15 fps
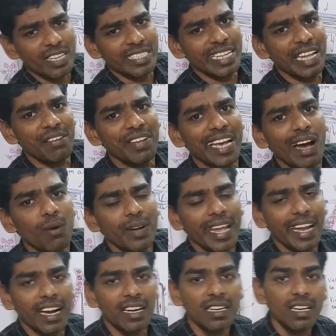say we have
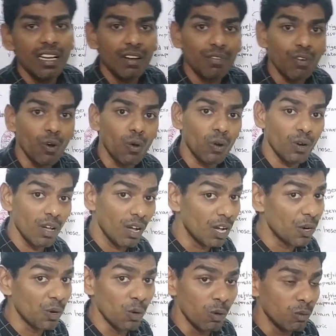taken 4
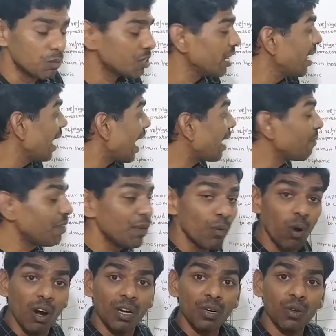rooms and we
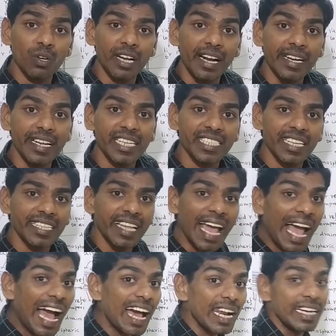want to condition the
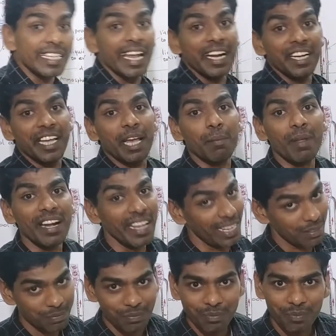air in the entire building.
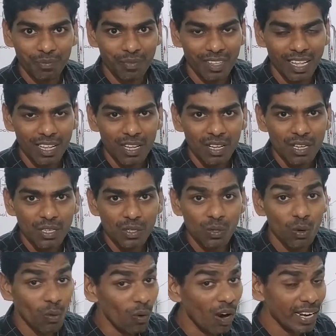
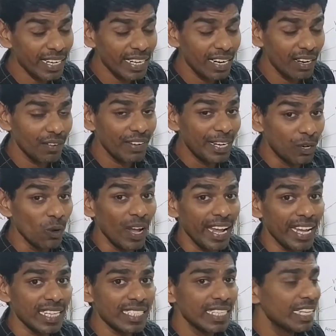So what we do
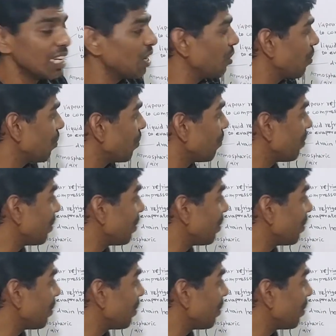is, we